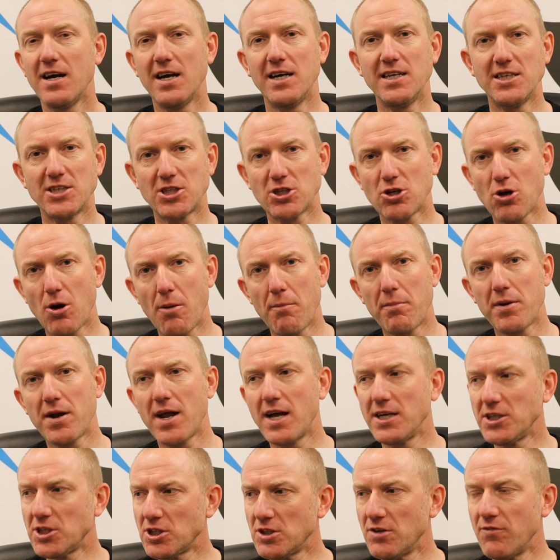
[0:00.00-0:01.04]
And it's a
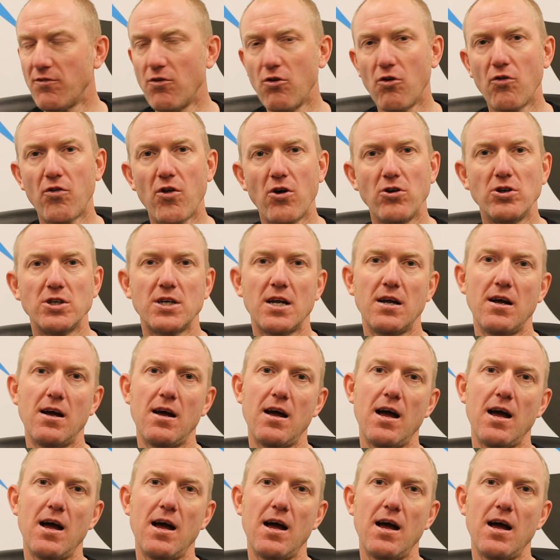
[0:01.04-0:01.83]
combination of all those